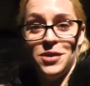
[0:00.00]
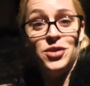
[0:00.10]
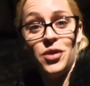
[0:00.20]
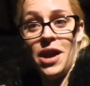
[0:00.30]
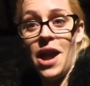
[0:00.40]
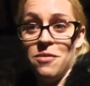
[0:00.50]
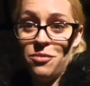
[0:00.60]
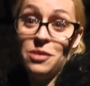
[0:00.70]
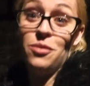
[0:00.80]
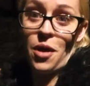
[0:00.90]
Sorry, I
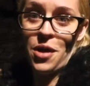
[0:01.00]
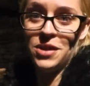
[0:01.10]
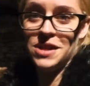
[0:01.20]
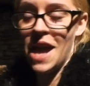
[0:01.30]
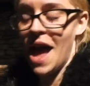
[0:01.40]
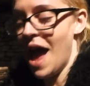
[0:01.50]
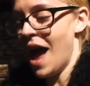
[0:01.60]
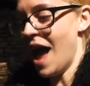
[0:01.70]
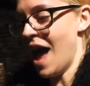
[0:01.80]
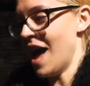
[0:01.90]
re-rode.
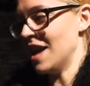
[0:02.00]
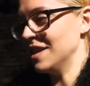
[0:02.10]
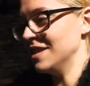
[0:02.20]
And